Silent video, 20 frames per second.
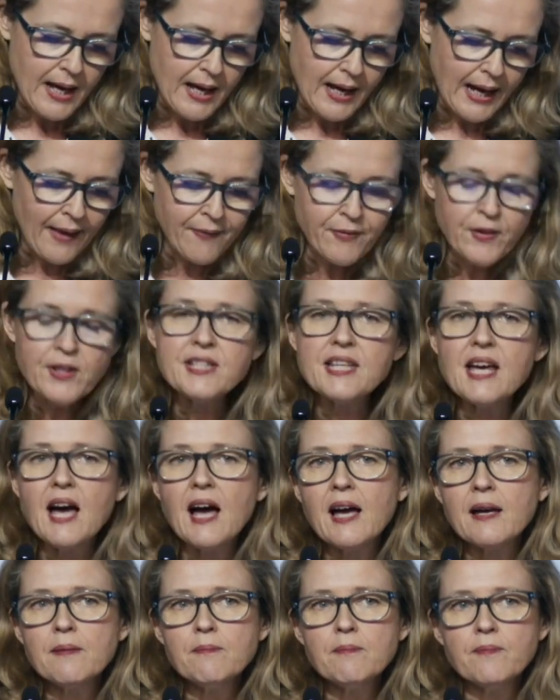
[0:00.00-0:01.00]
At the
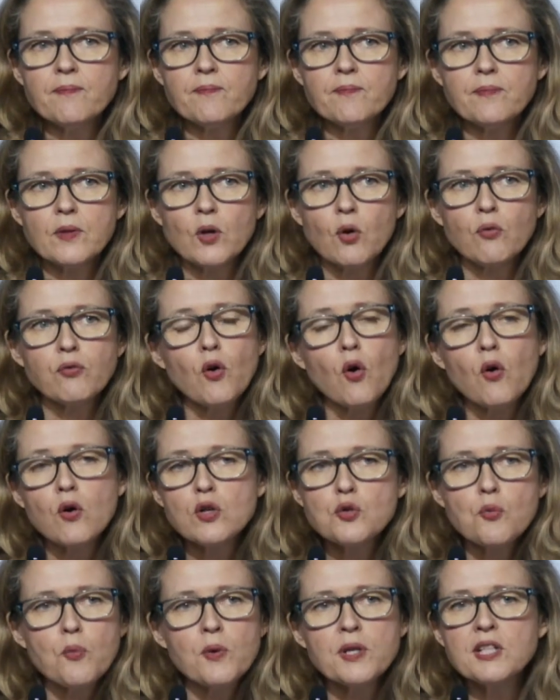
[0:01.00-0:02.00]
time, of
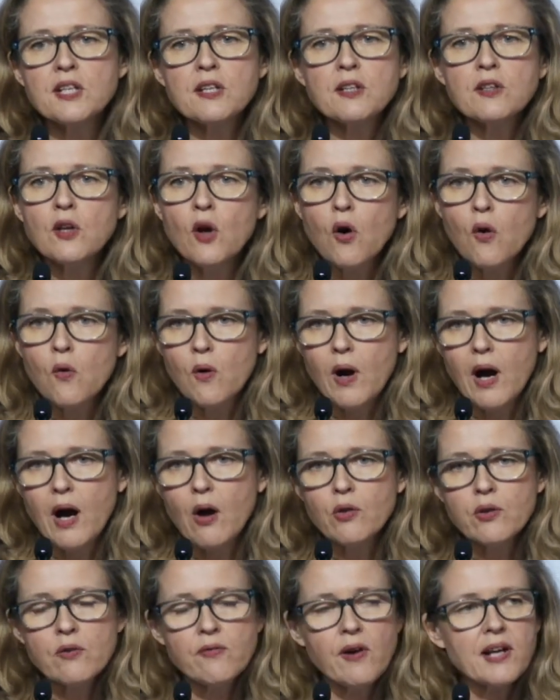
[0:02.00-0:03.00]
course, we didn't know
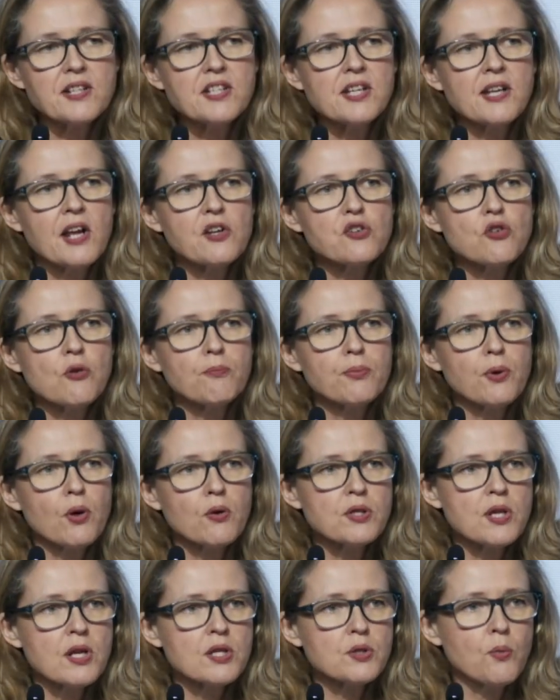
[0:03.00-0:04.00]
how the vaccination
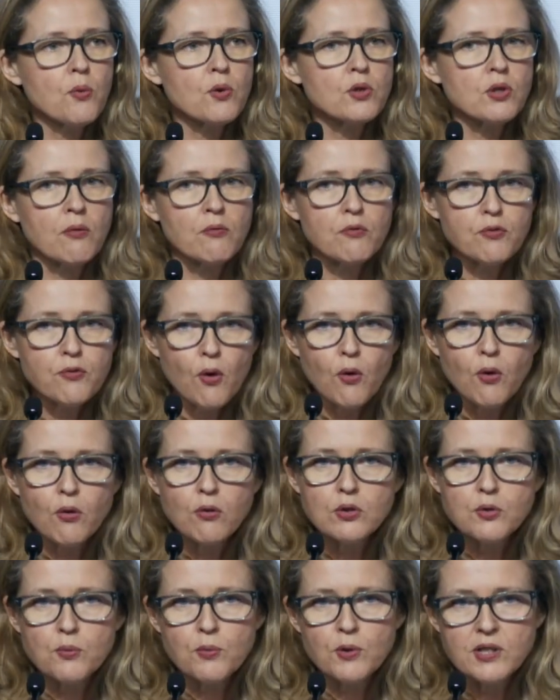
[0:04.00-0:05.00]
process would
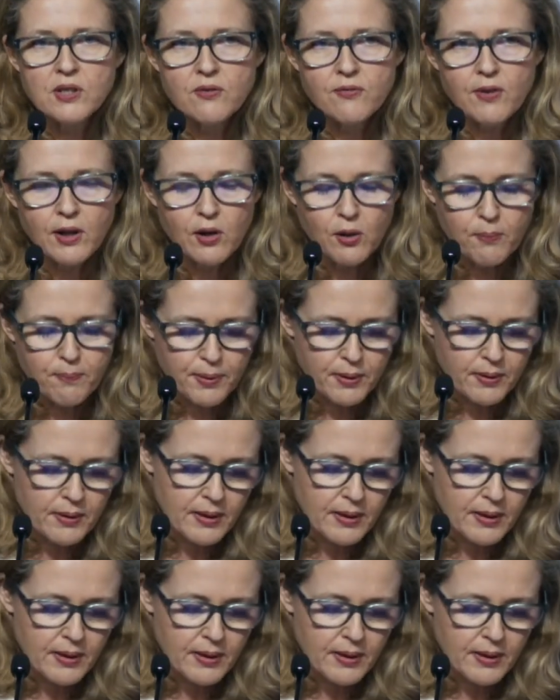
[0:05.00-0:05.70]
unfold, would develop.